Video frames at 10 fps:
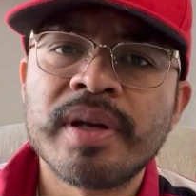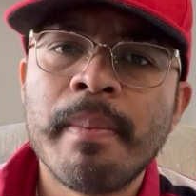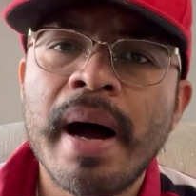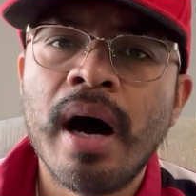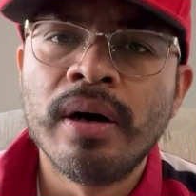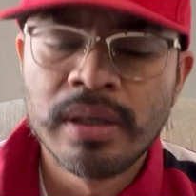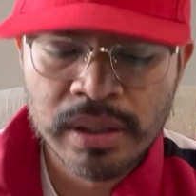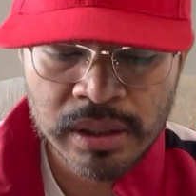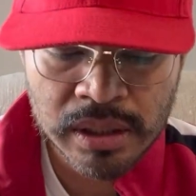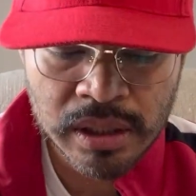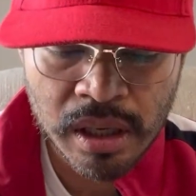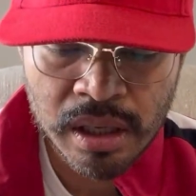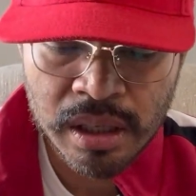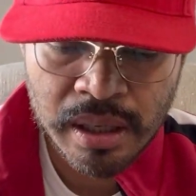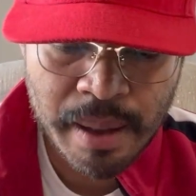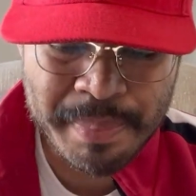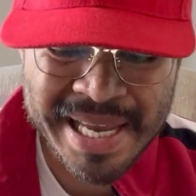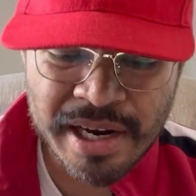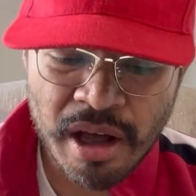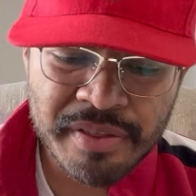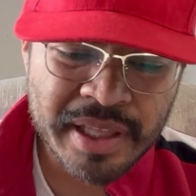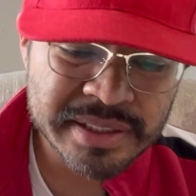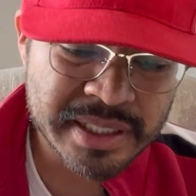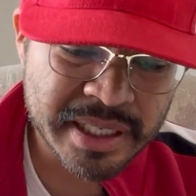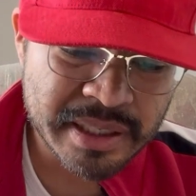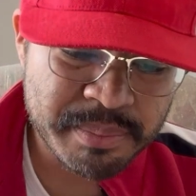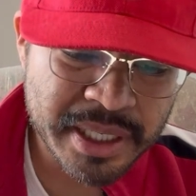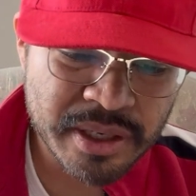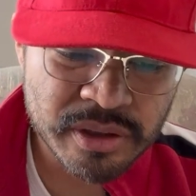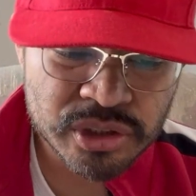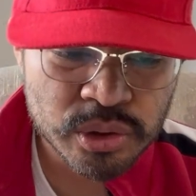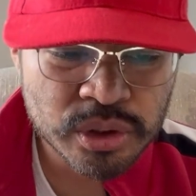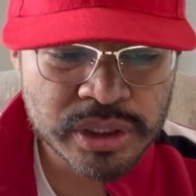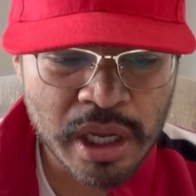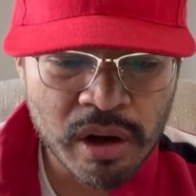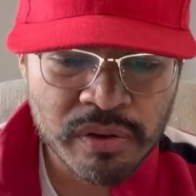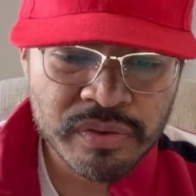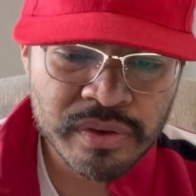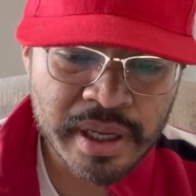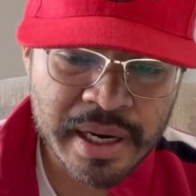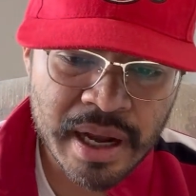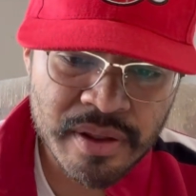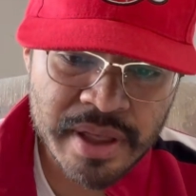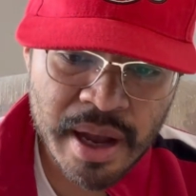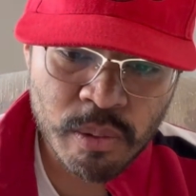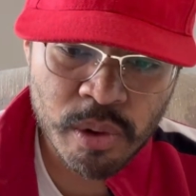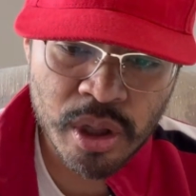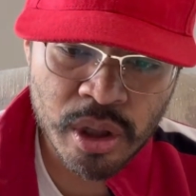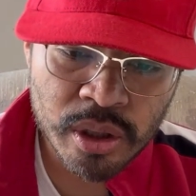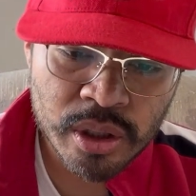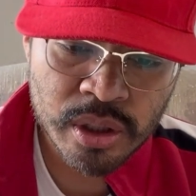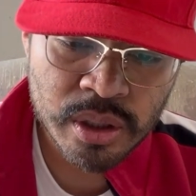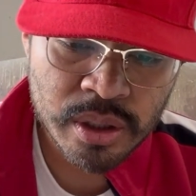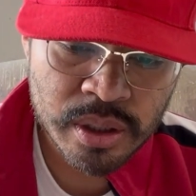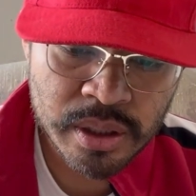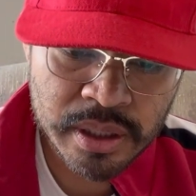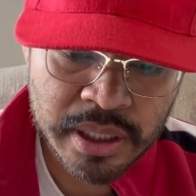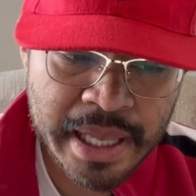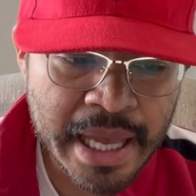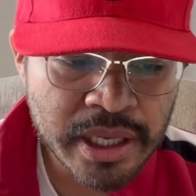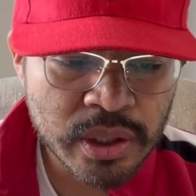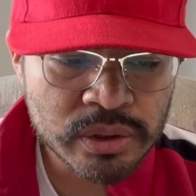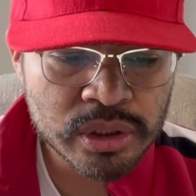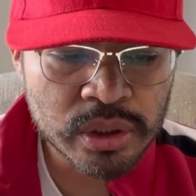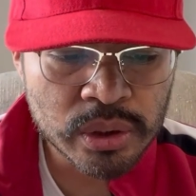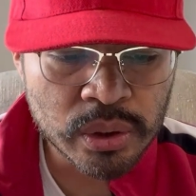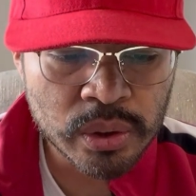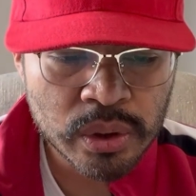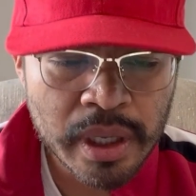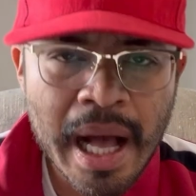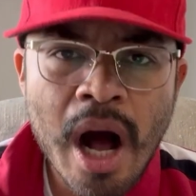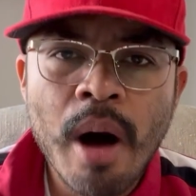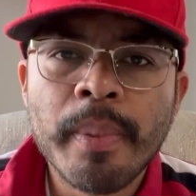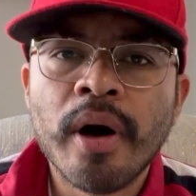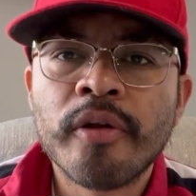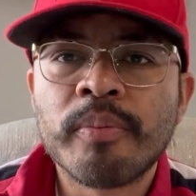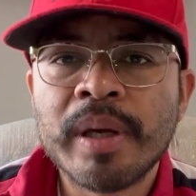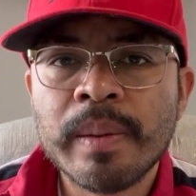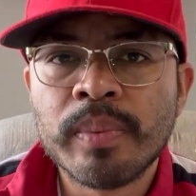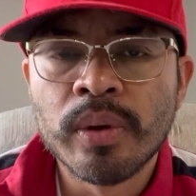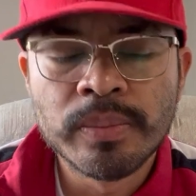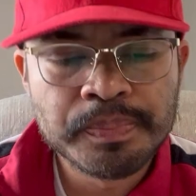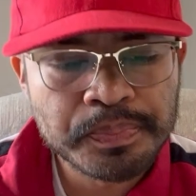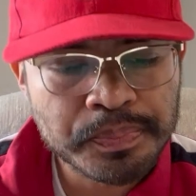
about being authentic and being your true self and how that will get you to help other people,